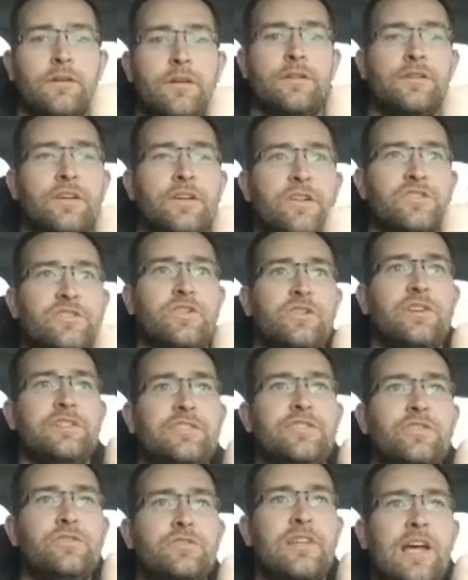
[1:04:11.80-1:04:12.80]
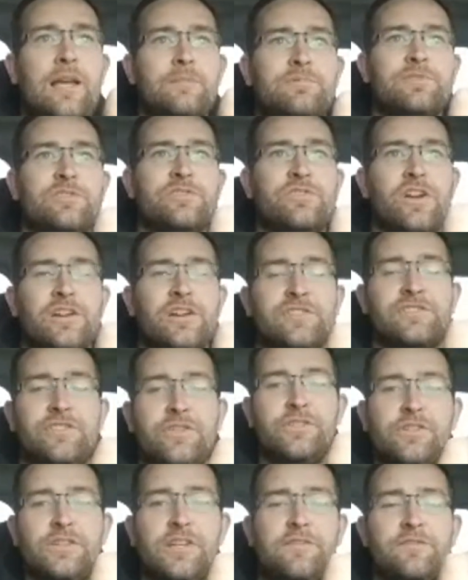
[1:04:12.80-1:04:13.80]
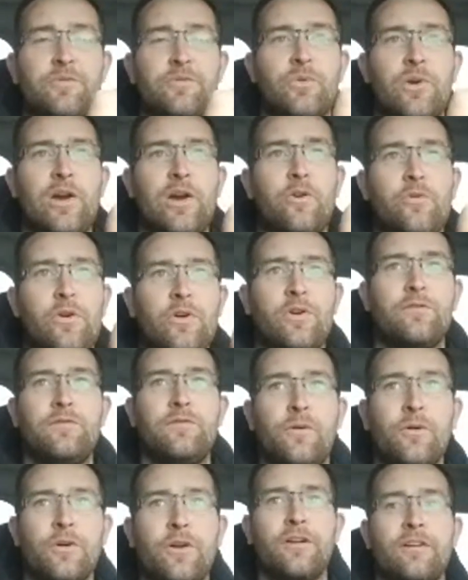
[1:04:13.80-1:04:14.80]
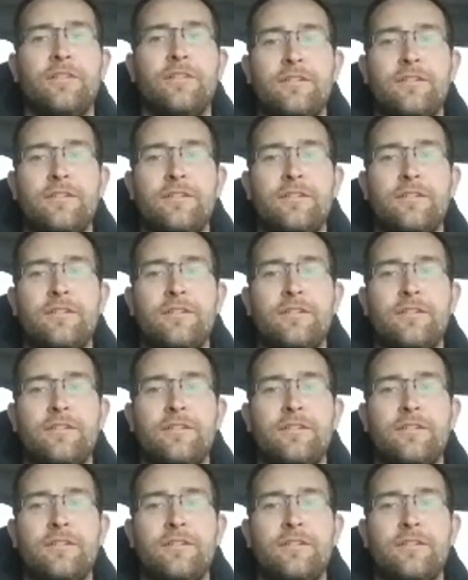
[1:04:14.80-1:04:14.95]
There's only two types of trucks you'd leave the railroad for.